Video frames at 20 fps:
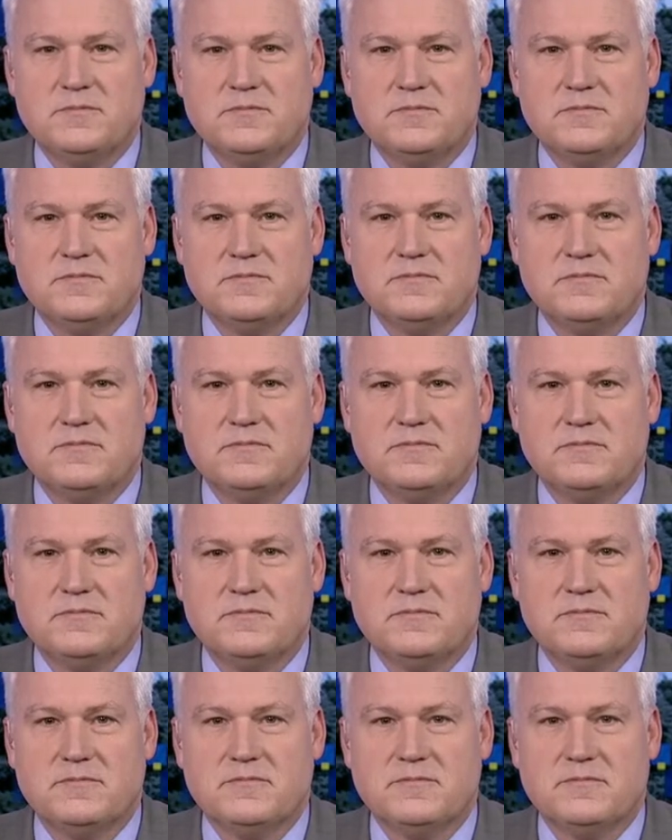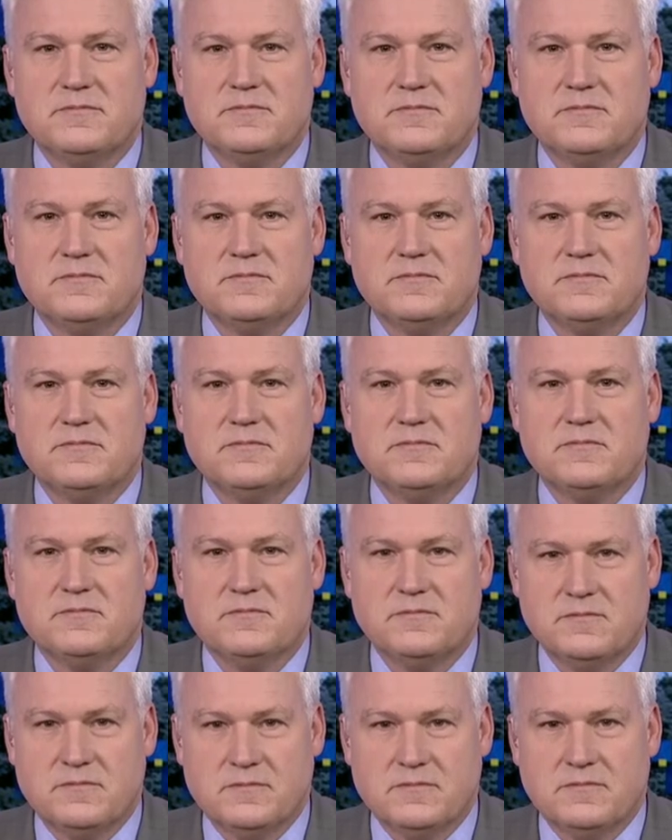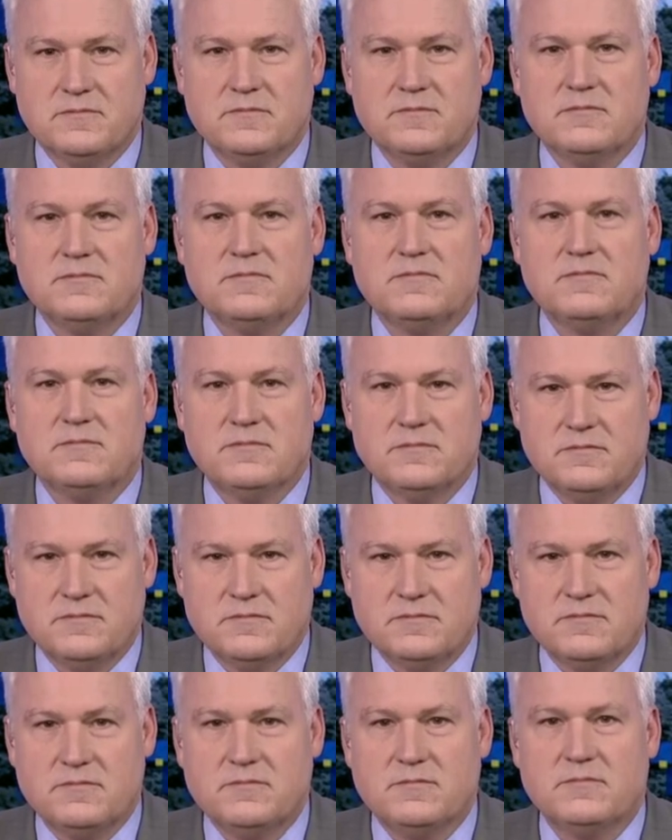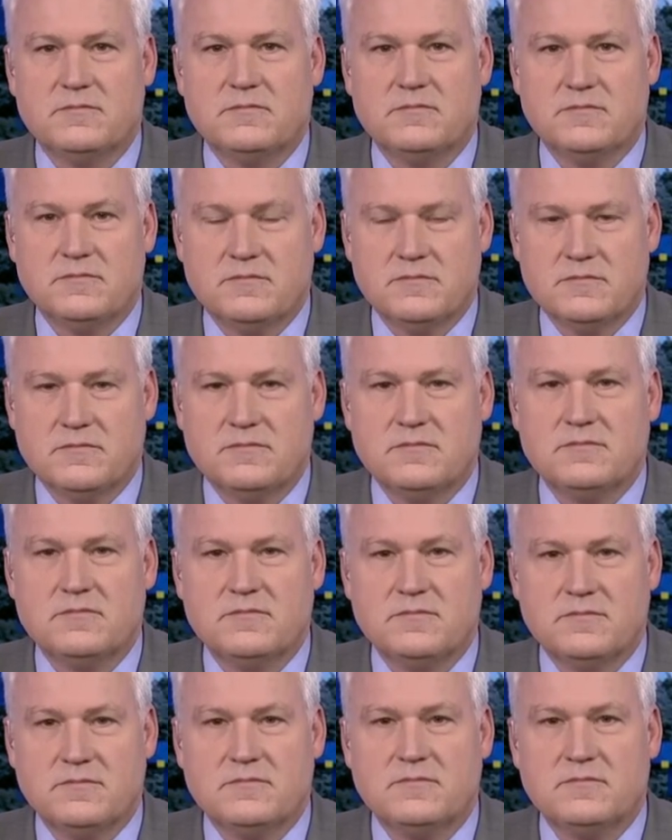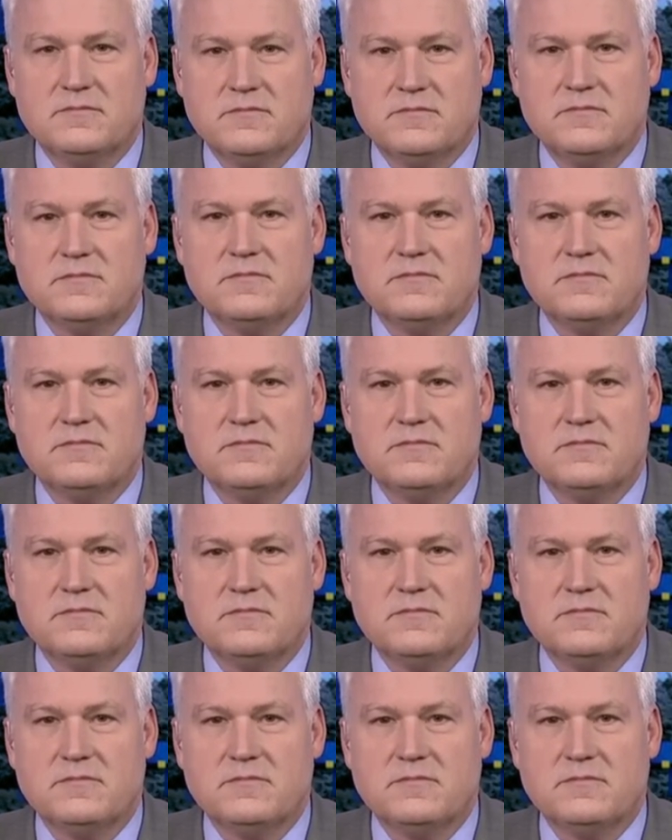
The person shown says nothing.